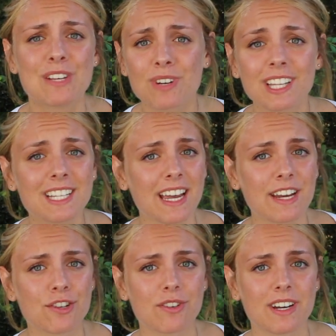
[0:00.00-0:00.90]
He's really
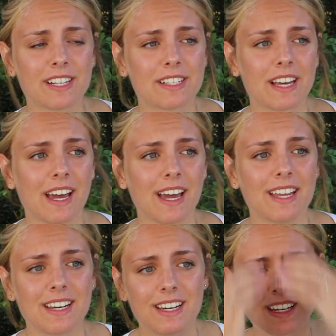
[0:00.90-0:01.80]
dangerous,
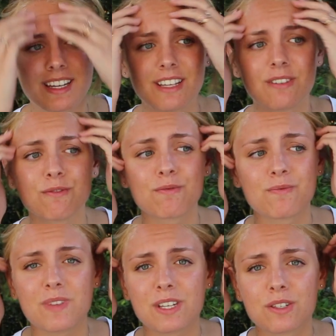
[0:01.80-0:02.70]
and
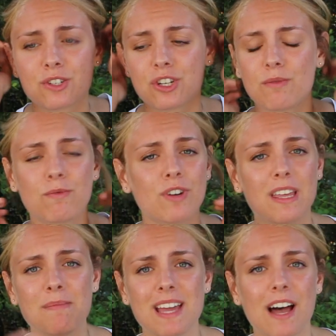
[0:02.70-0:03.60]
this should
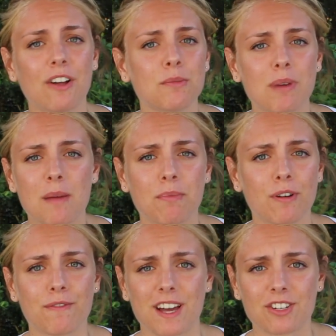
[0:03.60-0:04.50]
really be held by a
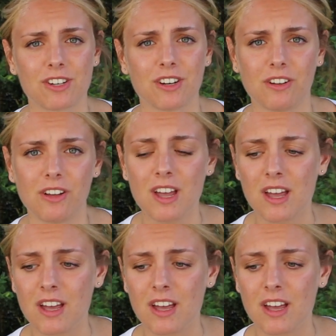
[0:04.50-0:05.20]
professional.